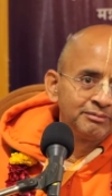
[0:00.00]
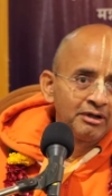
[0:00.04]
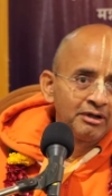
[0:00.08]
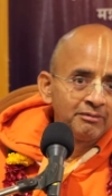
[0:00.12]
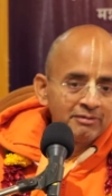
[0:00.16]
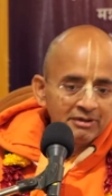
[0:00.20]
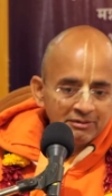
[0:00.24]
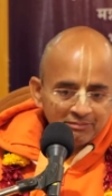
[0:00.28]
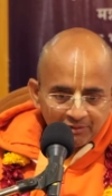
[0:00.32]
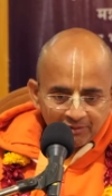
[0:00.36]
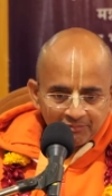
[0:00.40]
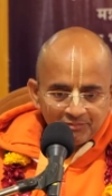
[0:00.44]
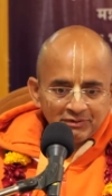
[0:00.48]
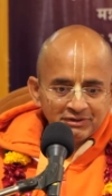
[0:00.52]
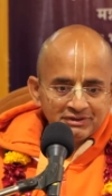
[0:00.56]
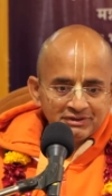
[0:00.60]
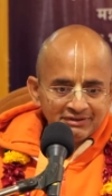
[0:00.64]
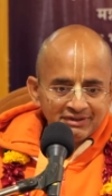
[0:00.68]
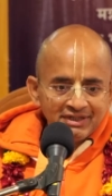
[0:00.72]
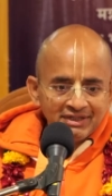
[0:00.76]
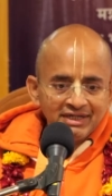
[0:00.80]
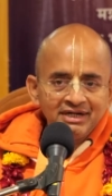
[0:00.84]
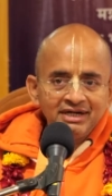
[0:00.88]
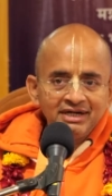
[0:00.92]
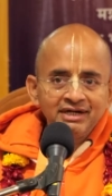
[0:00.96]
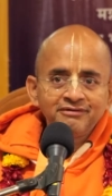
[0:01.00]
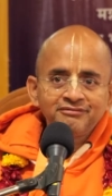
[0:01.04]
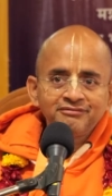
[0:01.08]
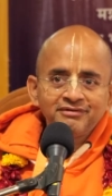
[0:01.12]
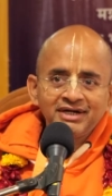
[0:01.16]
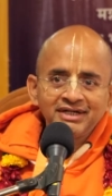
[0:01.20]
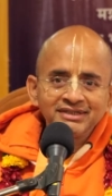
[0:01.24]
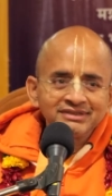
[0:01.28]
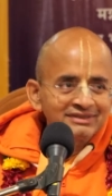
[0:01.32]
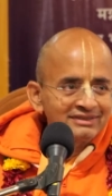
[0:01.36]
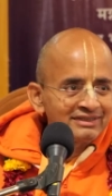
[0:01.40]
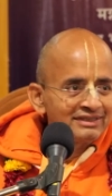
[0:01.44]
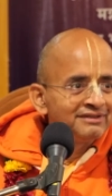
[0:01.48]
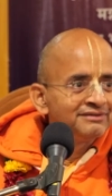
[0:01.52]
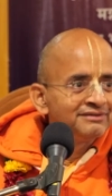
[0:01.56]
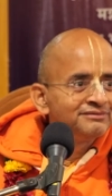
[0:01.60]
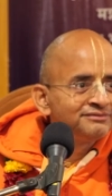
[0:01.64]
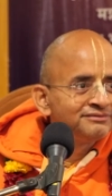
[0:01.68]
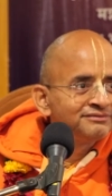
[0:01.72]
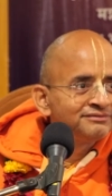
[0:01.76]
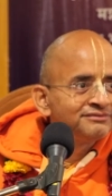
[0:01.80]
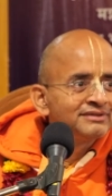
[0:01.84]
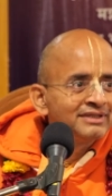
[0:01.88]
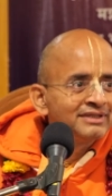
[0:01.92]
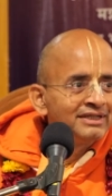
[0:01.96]
Proper purports you can read fast.
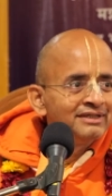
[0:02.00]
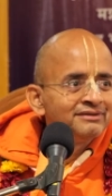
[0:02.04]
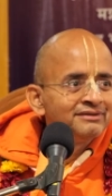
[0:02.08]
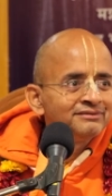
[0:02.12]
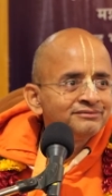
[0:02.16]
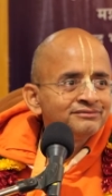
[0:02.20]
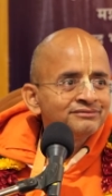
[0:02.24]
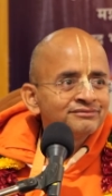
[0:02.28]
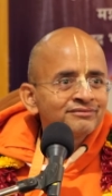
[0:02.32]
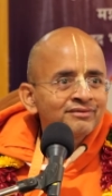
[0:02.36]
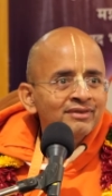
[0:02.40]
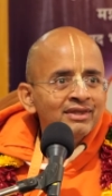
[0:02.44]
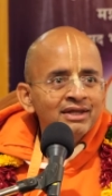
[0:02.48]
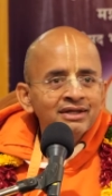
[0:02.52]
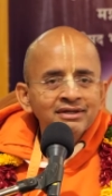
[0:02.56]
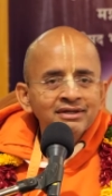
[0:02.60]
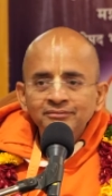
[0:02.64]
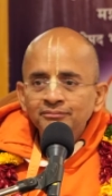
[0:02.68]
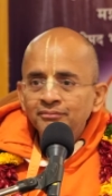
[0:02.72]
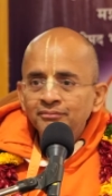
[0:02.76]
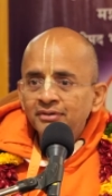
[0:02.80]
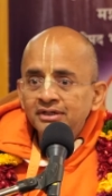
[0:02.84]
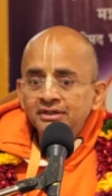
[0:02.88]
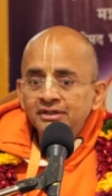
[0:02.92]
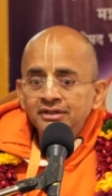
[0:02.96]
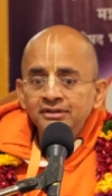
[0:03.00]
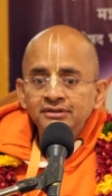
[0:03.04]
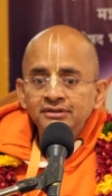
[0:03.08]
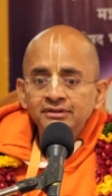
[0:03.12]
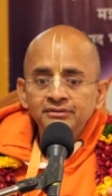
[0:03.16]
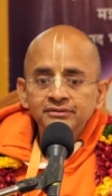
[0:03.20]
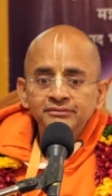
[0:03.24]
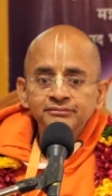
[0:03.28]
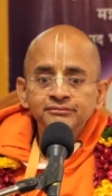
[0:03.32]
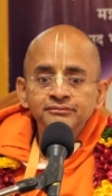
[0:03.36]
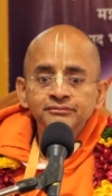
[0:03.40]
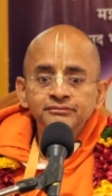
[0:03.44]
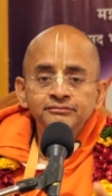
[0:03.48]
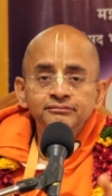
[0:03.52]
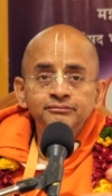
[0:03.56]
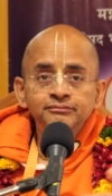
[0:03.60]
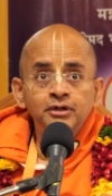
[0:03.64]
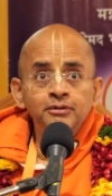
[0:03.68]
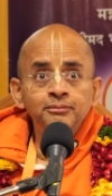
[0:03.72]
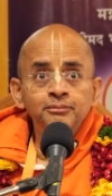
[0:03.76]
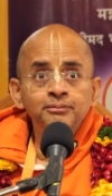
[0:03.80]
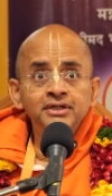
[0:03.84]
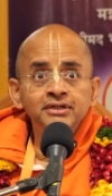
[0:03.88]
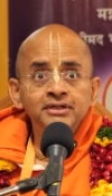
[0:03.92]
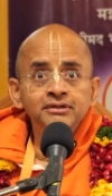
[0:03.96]
But
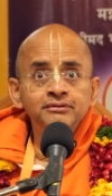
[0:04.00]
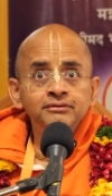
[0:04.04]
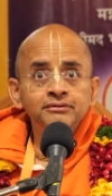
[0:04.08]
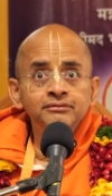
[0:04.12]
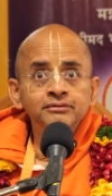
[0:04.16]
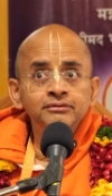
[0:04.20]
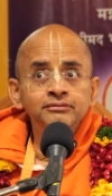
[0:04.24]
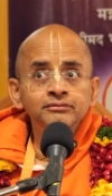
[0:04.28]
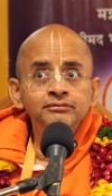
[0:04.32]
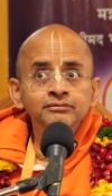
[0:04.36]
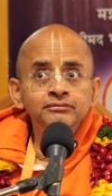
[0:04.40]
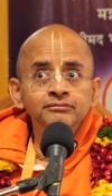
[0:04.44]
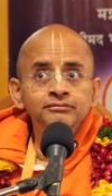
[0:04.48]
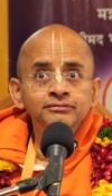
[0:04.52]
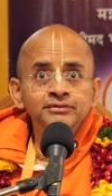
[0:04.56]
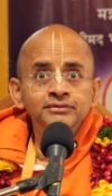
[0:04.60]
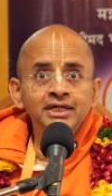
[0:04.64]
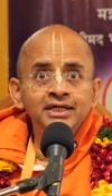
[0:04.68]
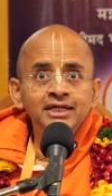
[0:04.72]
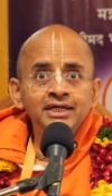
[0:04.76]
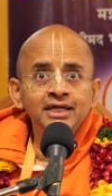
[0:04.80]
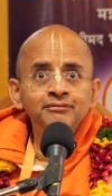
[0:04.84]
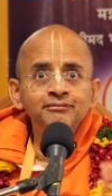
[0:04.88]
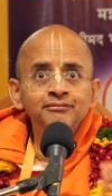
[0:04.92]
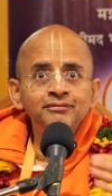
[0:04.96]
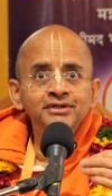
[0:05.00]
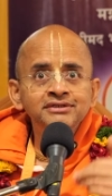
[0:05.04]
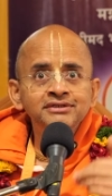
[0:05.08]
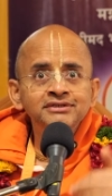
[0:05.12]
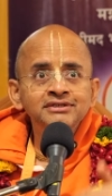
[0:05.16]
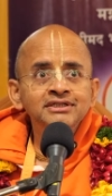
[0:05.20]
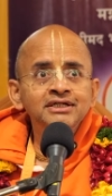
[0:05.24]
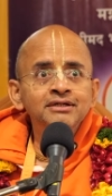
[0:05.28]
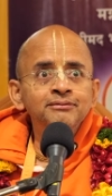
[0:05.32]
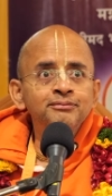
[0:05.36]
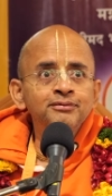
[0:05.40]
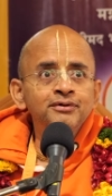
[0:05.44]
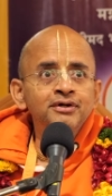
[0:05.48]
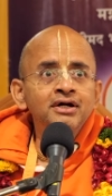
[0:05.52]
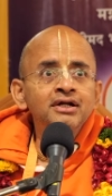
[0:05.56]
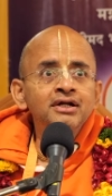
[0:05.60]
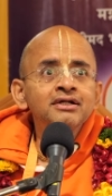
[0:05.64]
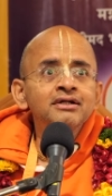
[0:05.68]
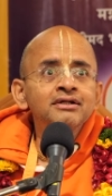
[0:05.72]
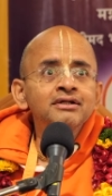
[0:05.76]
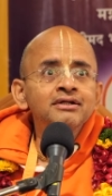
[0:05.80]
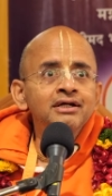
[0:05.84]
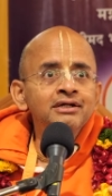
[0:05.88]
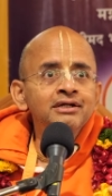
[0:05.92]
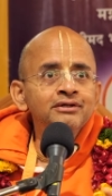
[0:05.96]
Prabhupada taking mercy
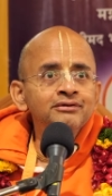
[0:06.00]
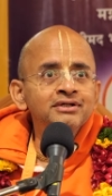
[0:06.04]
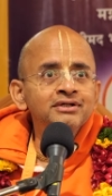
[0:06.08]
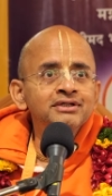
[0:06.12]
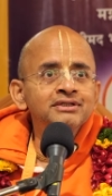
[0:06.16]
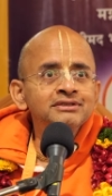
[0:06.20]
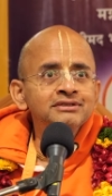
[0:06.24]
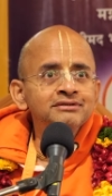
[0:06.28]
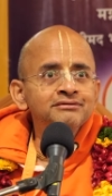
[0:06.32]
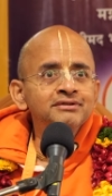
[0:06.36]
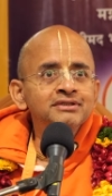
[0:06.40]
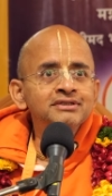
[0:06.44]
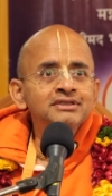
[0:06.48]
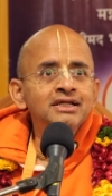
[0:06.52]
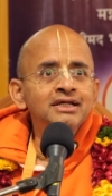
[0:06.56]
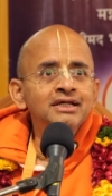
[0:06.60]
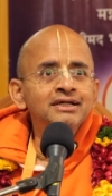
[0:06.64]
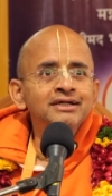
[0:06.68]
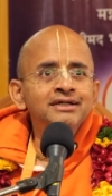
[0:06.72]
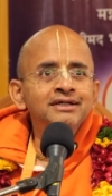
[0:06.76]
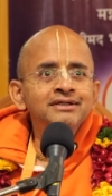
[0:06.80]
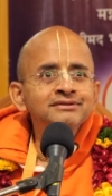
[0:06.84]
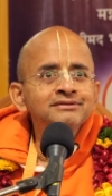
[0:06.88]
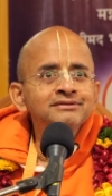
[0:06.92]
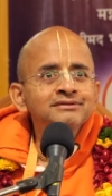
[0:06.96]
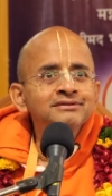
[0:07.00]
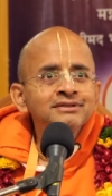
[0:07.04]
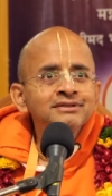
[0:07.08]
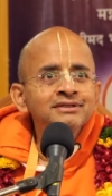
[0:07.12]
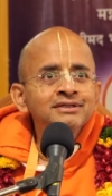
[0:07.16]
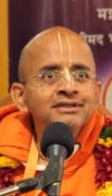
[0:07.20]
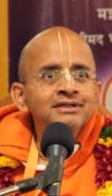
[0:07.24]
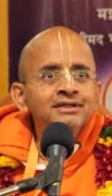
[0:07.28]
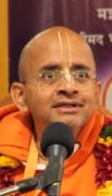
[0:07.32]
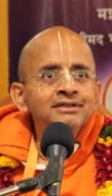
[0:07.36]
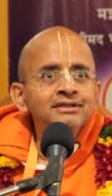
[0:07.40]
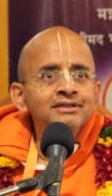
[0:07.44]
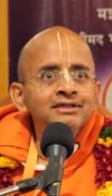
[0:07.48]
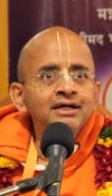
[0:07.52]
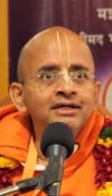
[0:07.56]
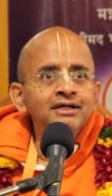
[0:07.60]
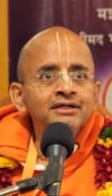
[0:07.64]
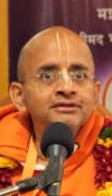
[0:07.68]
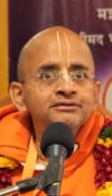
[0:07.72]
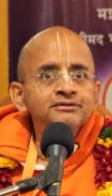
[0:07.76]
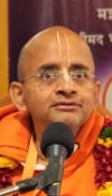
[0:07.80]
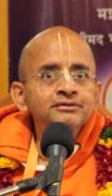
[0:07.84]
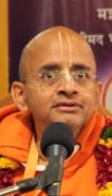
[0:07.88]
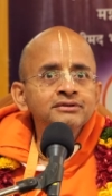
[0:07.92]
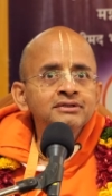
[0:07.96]
upon Kali Yuga Jivas like us, he
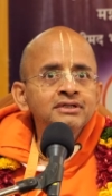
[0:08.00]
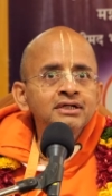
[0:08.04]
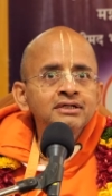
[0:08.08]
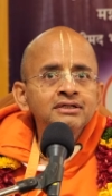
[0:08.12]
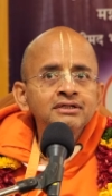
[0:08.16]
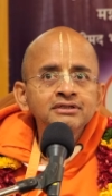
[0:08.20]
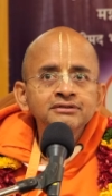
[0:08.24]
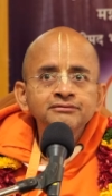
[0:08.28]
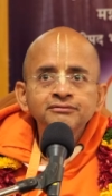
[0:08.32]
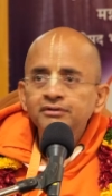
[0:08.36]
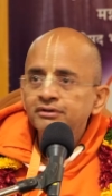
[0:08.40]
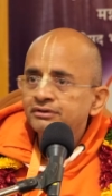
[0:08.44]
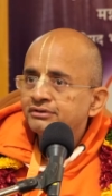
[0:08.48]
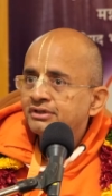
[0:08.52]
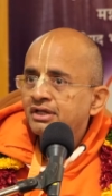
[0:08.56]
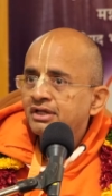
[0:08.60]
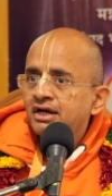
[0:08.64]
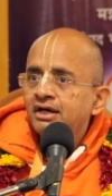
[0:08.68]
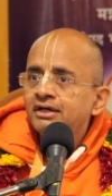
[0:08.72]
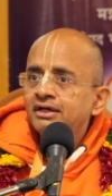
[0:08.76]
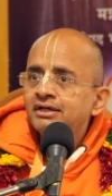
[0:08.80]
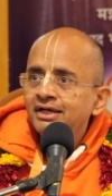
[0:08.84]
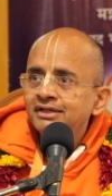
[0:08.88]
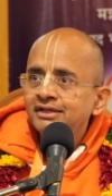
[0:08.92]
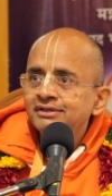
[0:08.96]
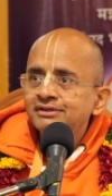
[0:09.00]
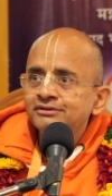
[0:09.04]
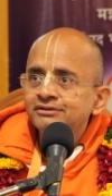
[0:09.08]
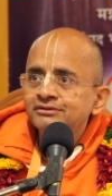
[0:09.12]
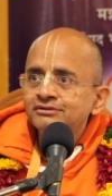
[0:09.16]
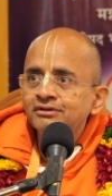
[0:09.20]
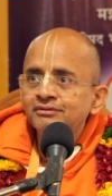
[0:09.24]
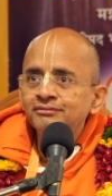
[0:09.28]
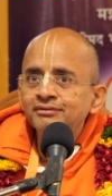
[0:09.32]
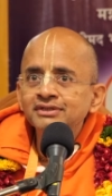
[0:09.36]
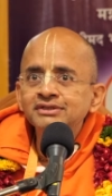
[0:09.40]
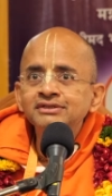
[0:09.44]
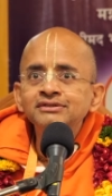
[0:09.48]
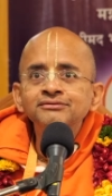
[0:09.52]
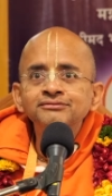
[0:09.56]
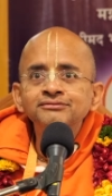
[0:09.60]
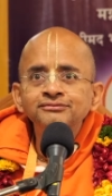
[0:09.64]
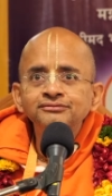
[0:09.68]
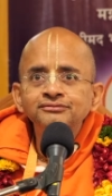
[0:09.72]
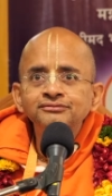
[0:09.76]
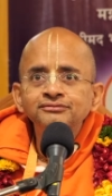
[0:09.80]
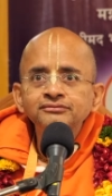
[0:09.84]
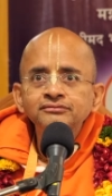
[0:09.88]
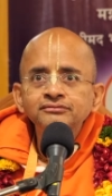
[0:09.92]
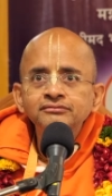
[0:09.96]
understood that these fellows cannot digest so much.